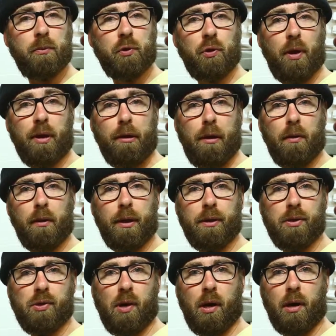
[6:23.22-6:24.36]

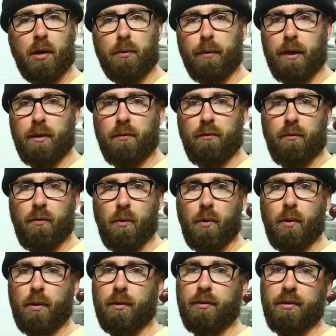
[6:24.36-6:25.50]
outlets are rated
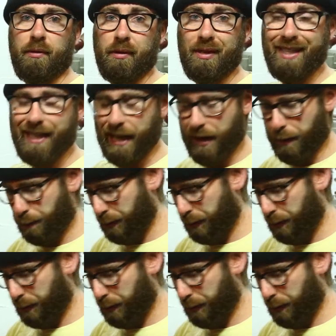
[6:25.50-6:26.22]
for 30 amp,